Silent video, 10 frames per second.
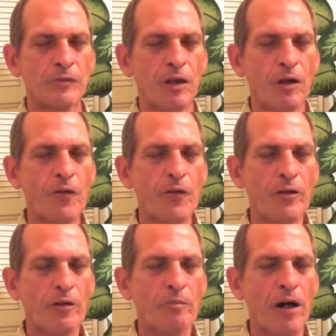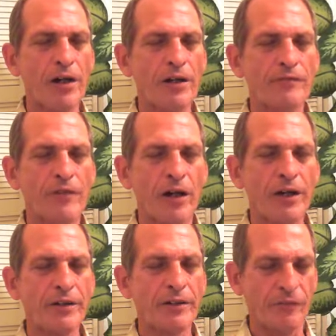Go through your body,
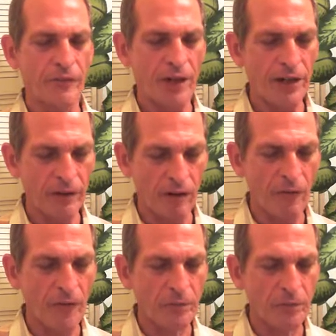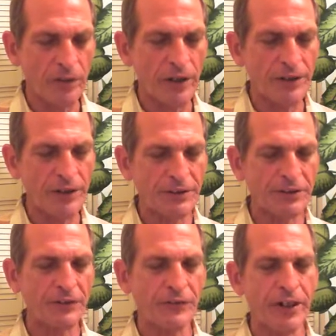find all the places
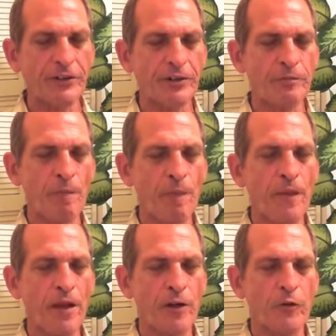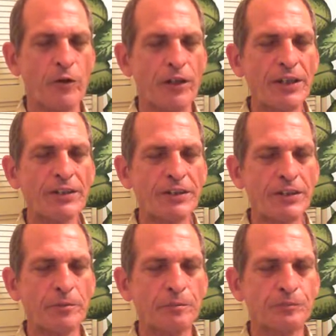of tension and release
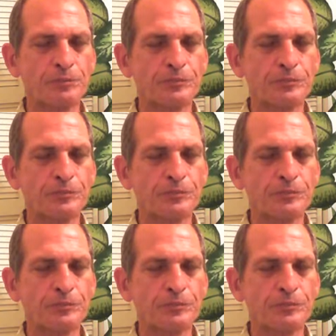them.